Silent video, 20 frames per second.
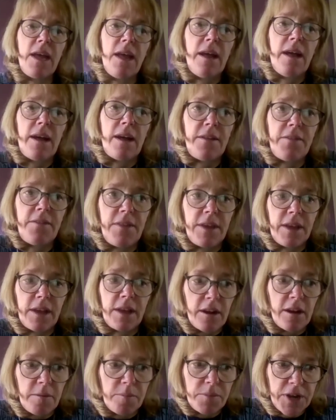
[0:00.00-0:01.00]
And the
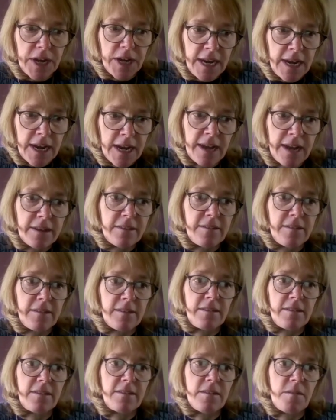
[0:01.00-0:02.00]
gut brain
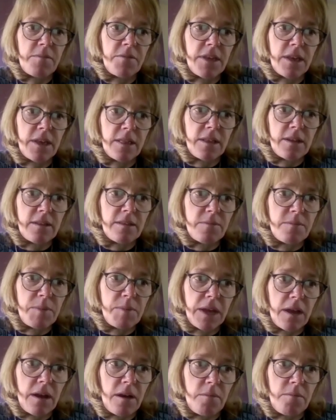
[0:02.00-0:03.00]
axis is something that's
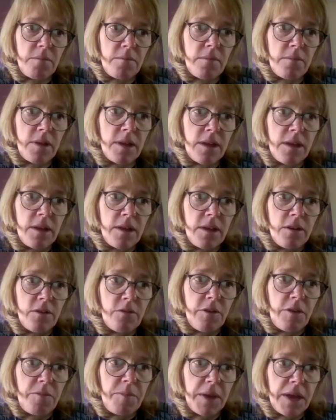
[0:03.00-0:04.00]
become
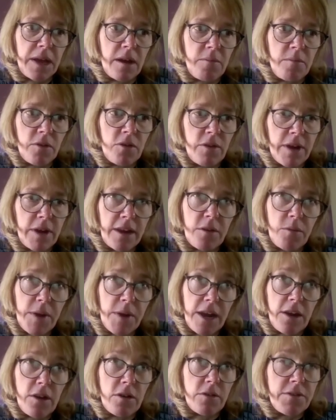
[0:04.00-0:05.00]
we've become quite
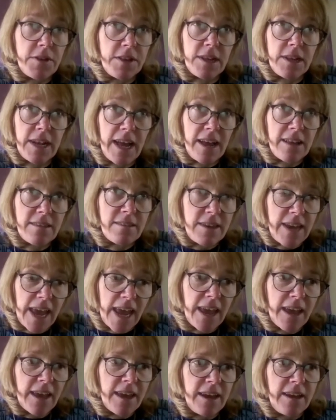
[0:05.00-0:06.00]
aware of in the last
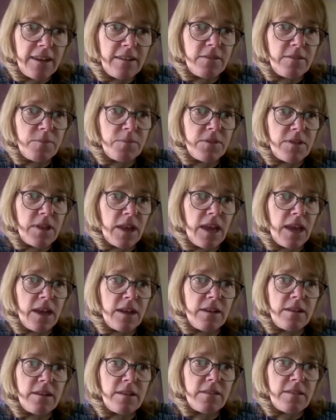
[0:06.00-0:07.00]
decade, say, mm.
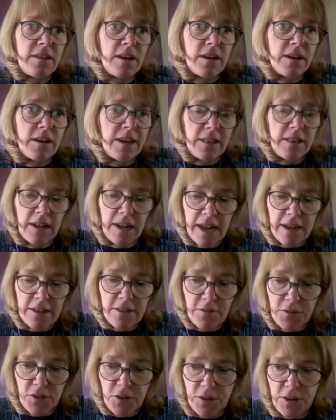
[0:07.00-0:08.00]
and certainly in the
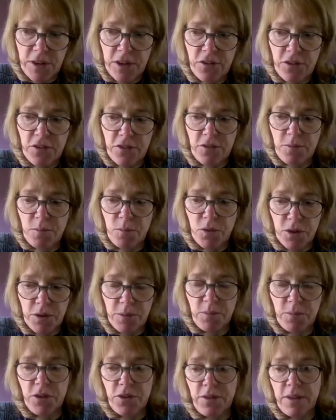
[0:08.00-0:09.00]
last few years, there's more
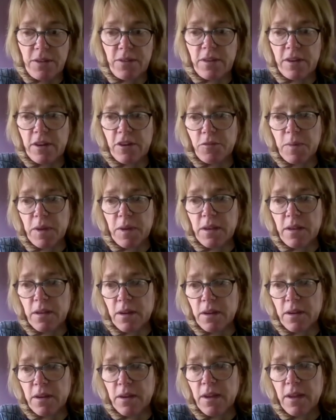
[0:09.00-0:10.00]
and more research being done.